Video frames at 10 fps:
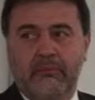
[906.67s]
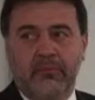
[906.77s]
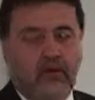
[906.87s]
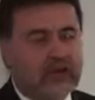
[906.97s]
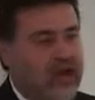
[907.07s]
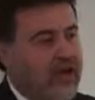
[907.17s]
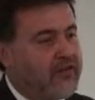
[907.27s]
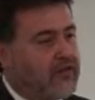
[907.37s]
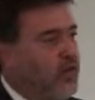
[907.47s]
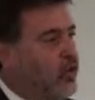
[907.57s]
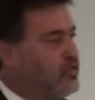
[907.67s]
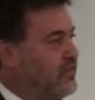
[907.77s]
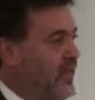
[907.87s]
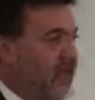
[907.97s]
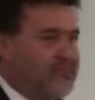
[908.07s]
because over the course
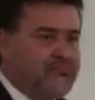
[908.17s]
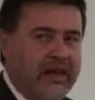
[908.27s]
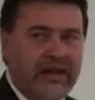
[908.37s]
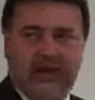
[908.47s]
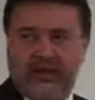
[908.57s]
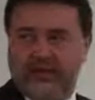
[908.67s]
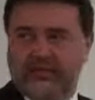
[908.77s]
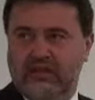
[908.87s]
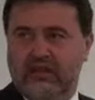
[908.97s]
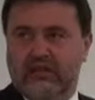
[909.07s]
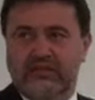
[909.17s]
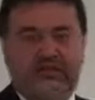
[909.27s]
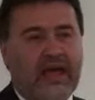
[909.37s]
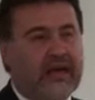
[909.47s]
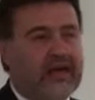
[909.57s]
of the last many years,
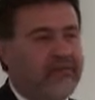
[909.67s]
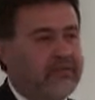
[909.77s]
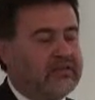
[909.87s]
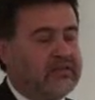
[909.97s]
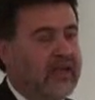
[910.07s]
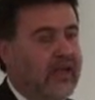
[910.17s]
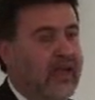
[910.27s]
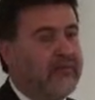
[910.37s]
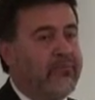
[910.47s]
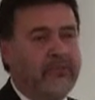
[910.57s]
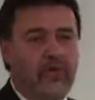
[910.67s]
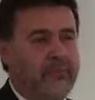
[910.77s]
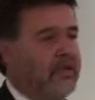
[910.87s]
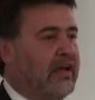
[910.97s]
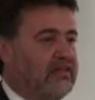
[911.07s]
state governments have been
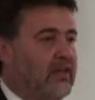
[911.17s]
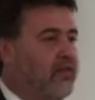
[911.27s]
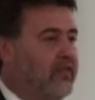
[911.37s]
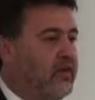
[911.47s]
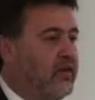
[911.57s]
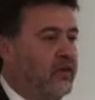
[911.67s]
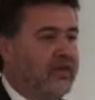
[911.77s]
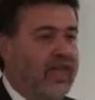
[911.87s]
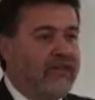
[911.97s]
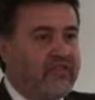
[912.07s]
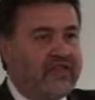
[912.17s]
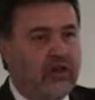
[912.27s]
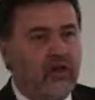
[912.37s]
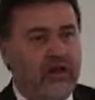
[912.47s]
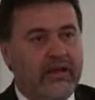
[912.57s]
ripping us off with ever
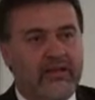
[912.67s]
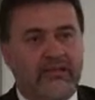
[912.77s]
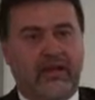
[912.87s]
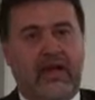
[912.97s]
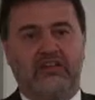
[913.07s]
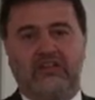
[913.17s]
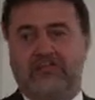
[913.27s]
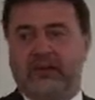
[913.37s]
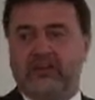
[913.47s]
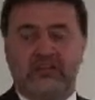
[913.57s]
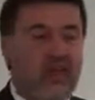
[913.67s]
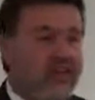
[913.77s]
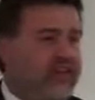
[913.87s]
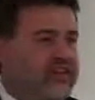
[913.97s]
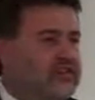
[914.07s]
declining education budgets.
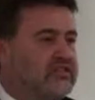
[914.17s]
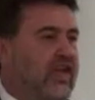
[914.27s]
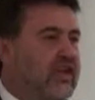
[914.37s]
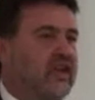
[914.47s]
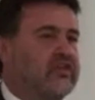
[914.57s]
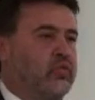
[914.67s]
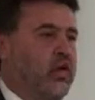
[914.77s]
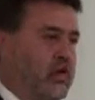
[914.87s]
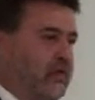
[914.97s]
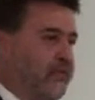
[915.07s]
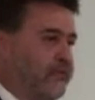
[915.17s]
This state as well.